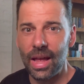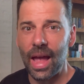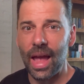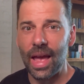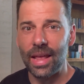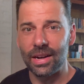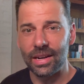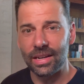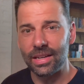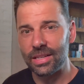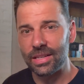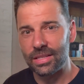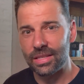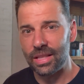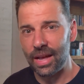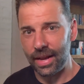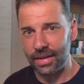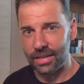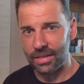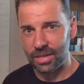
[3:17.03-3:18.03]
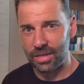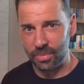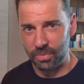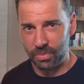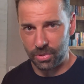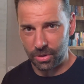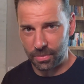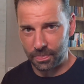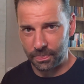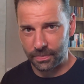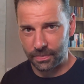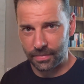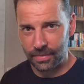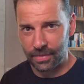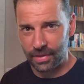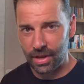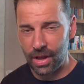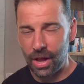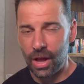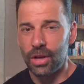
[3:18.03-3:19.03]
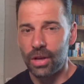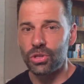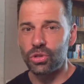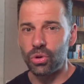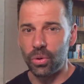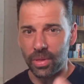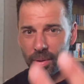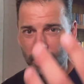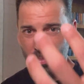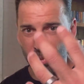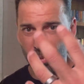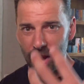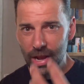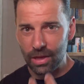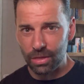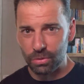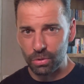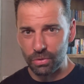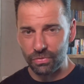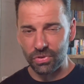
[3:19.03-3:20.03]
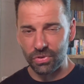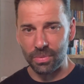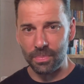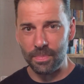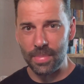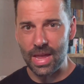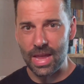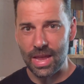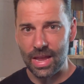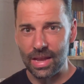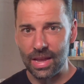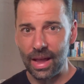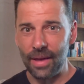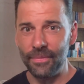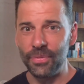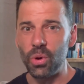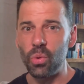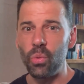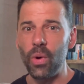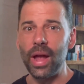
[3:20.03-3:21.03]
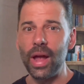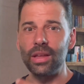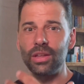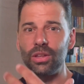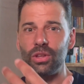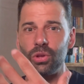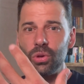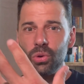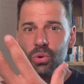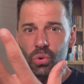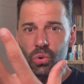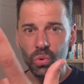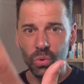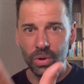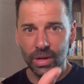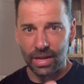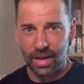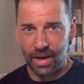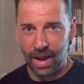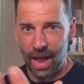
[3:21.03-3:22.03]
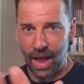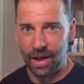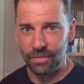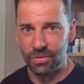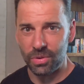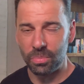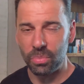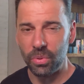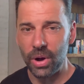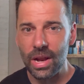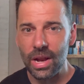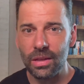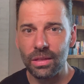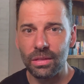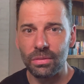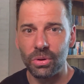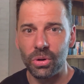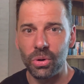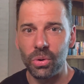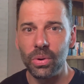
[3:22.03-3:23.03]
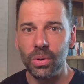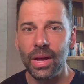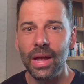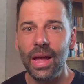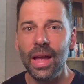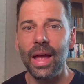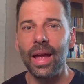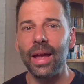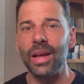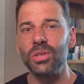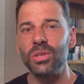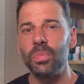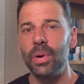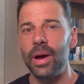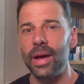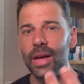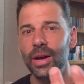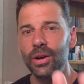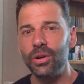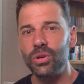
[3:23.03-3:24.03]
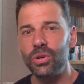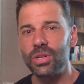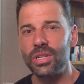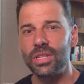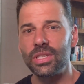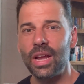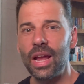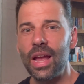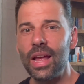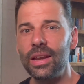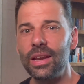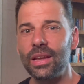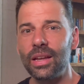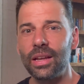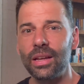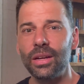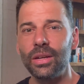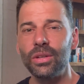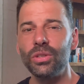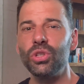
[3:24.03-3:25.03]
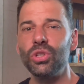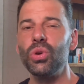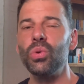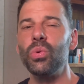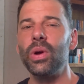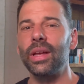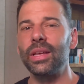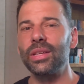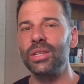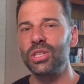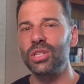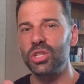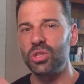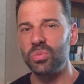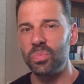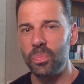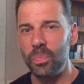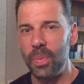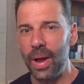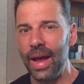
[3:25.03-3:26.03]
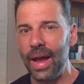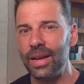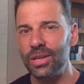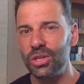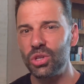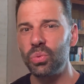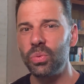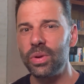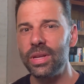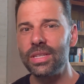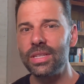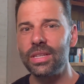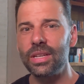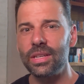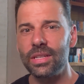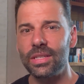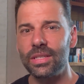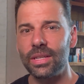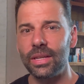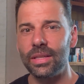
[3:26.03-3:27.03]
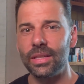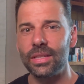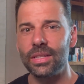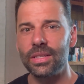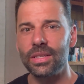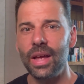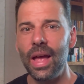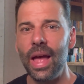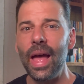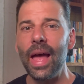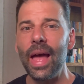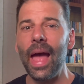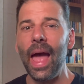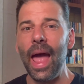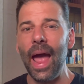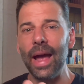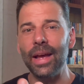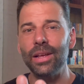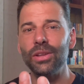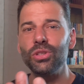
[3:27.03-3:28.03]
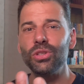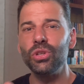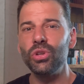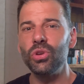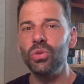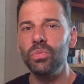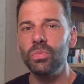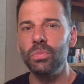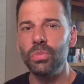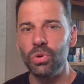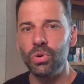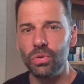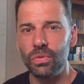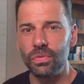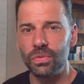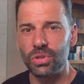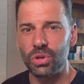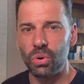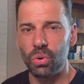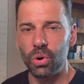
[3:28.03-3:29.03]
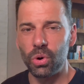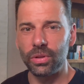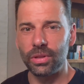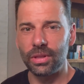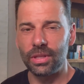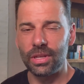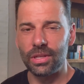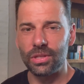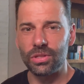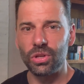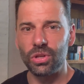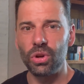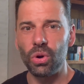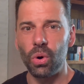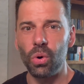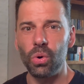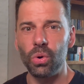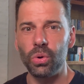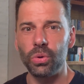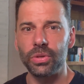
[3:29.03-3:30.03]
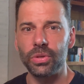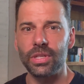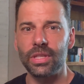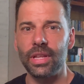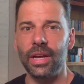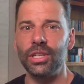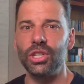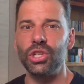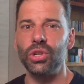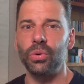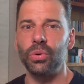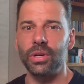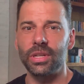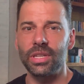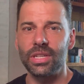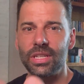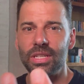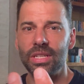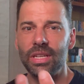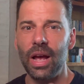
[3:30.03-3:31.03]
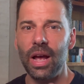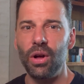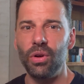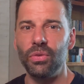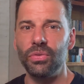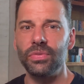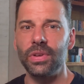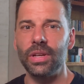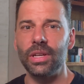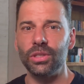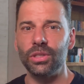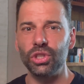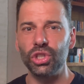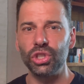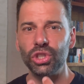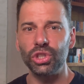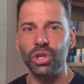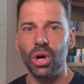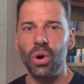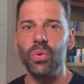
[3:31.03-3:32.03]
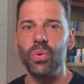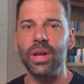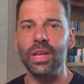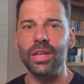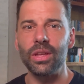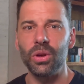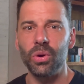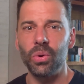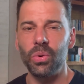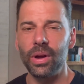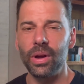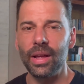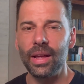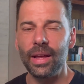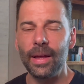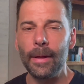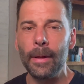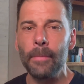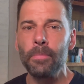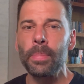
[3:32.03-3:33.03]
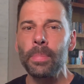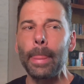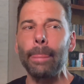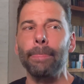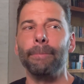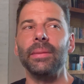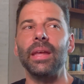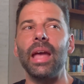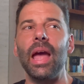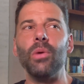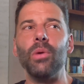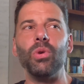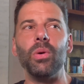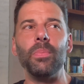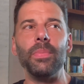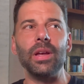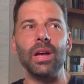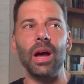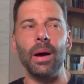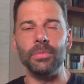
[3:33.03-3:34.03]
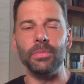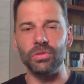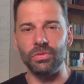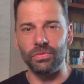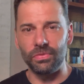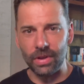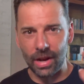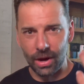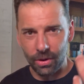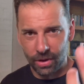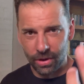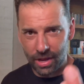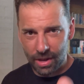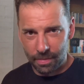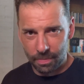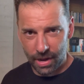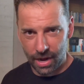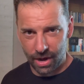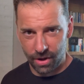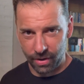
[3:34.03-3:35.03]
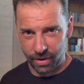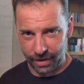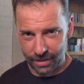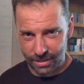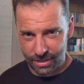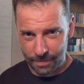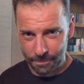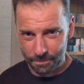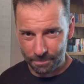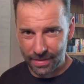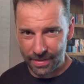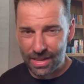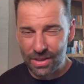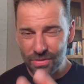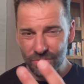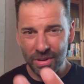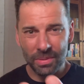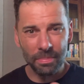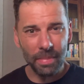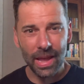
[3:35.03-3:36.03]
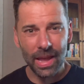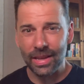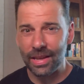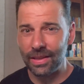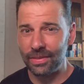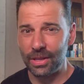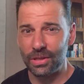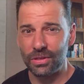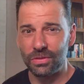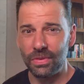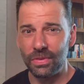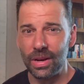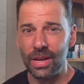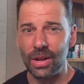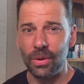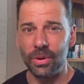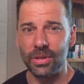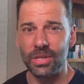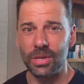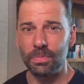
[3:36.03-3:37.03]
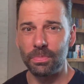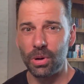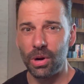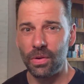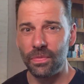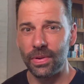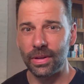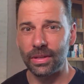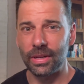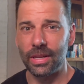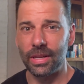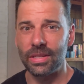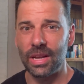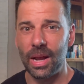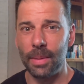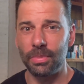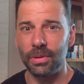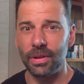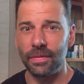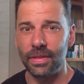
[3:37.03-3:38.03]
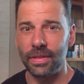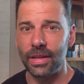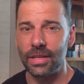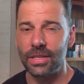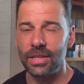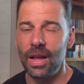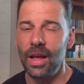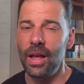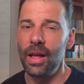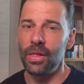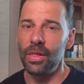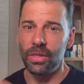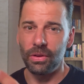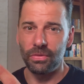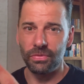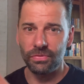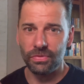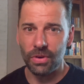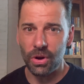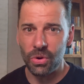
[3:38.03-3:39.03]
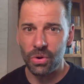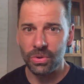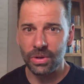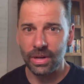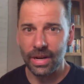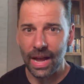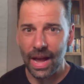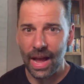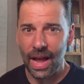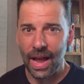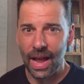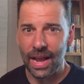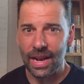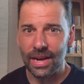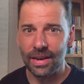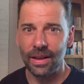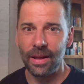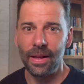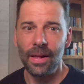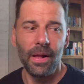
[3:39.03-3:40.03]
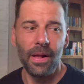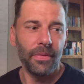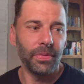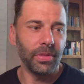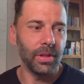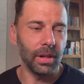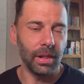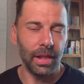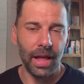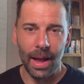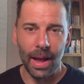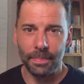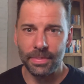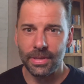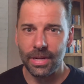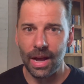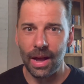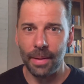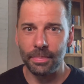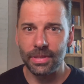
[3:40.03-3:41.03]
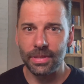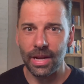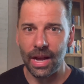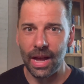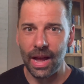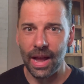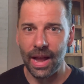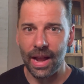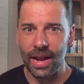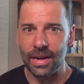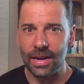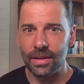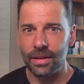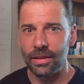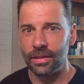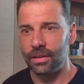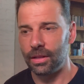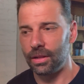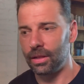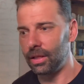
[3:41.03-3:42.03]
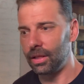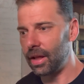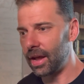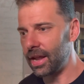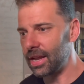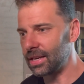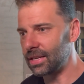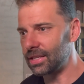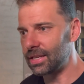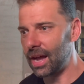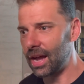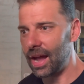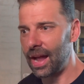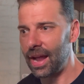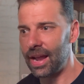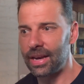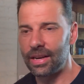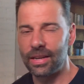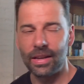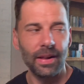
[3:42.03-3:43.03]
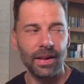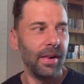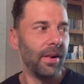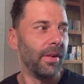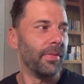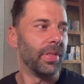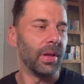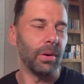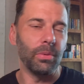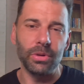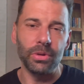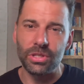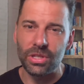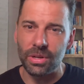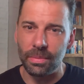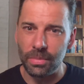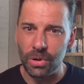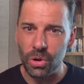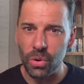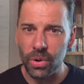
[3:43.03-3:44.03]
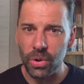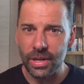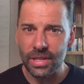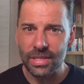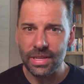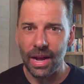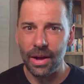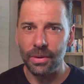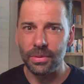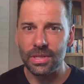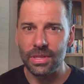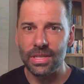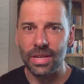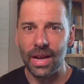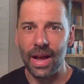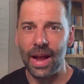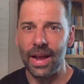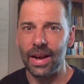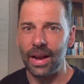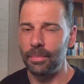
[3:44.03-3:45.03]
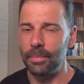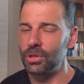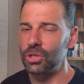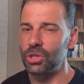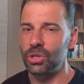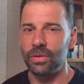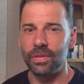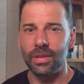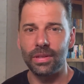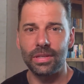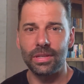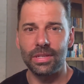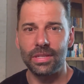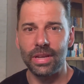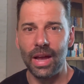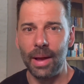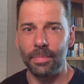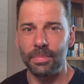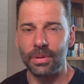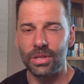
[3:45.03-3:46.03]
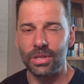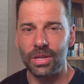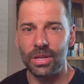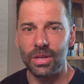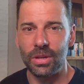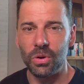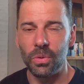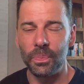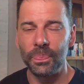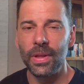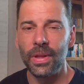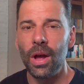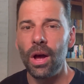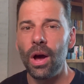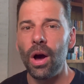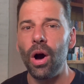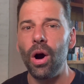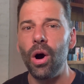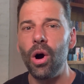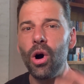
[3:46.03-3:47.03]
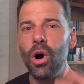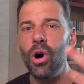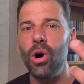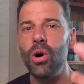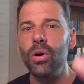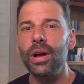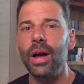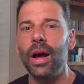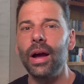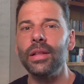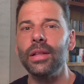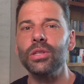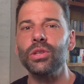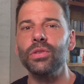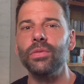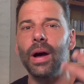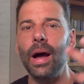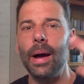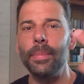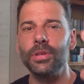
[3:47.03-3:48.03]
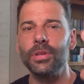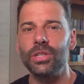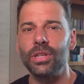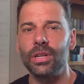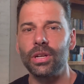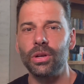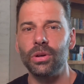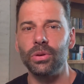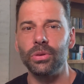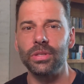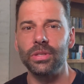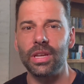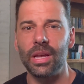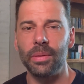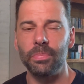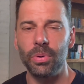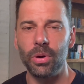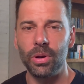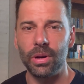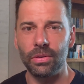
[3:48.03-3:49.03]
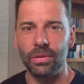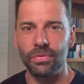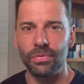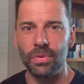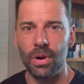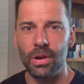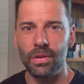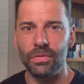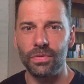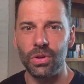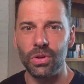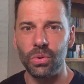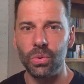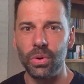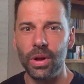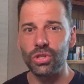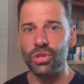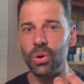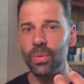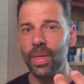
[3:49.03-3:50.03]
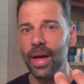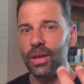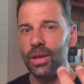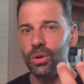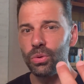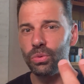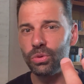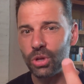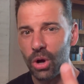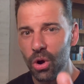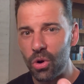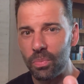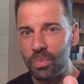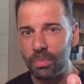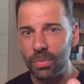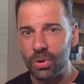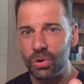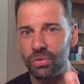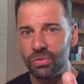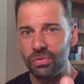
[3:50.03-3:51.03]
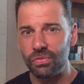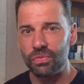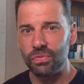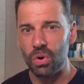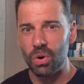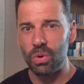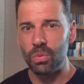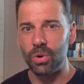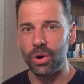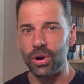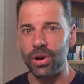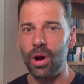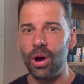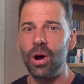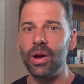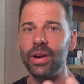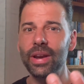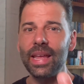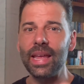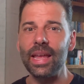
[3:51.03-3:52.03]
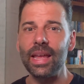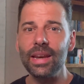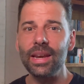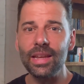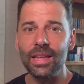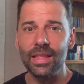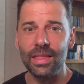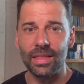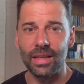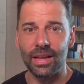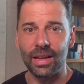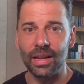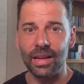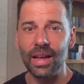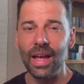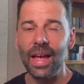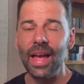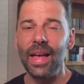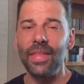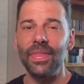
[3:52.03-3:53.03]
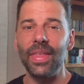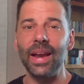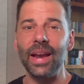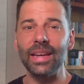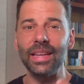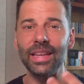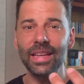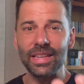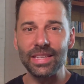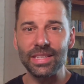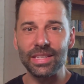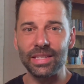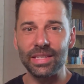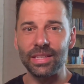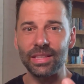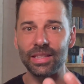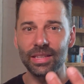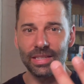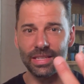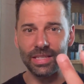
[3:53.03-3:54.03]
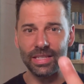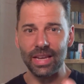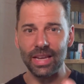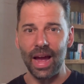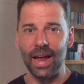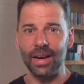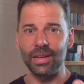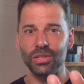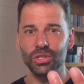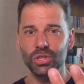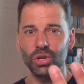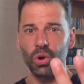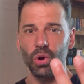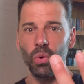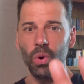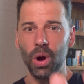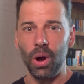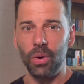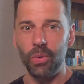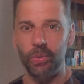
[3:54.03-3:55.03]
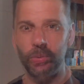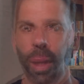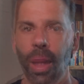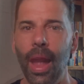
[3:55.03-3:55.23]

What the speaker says: And it is that simple. So the breakthrough for me, and the way you can have a breakthrough, is by understanding to expect resistance as you move toward these goals that your self is showing you. And what becomes very apparent, even making this video is a perfect example of this. The phone died, the laptop died, the light died, there was some noise outside. I'm sure this has happened to you. All kinds of obstacles get put in front of you so that you don't move forward on anything that isn't the status quo.